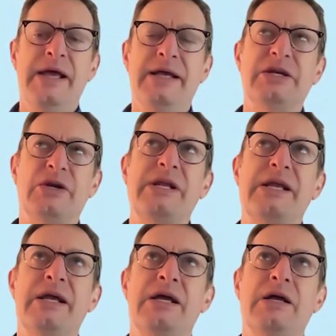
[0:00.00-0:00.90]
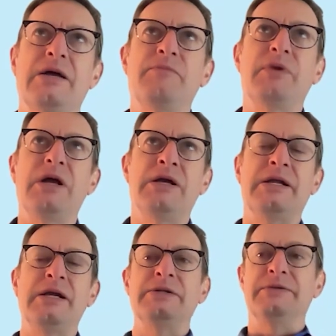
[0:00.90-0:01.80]
is there any uh, a,
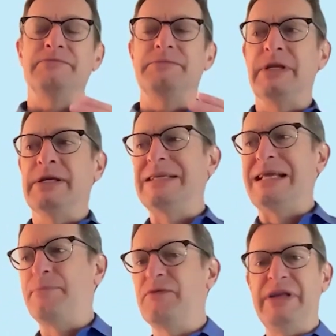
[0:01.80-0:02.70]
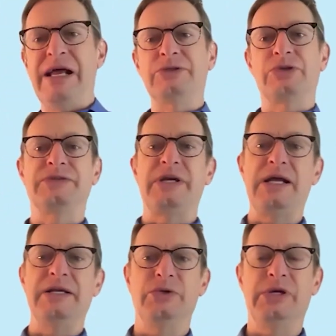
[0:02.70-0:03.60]
a example of an
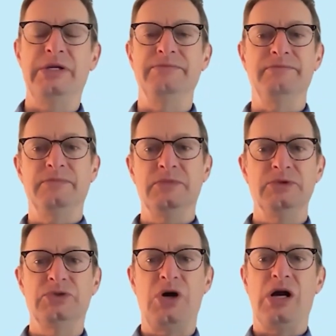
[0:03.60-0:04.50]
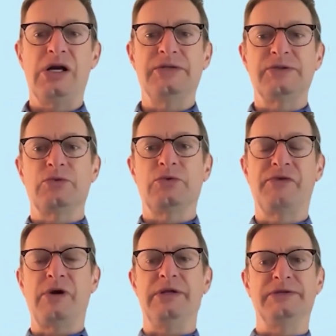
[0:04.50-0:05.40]
exercise you can talk us through
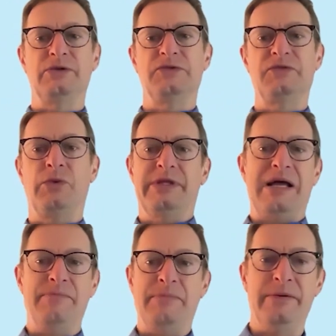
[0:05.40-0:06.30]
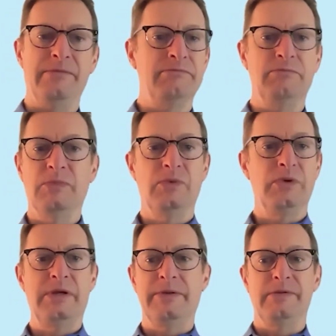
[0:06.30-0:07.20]
for our listeners for what that might
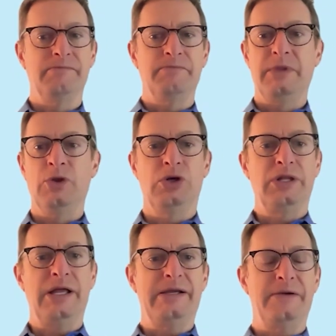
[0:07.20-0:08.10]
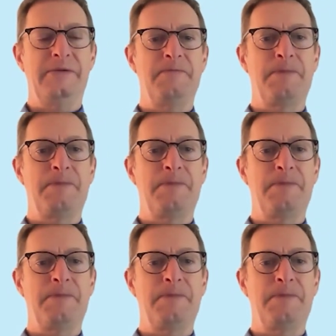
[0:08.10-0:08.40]
look like?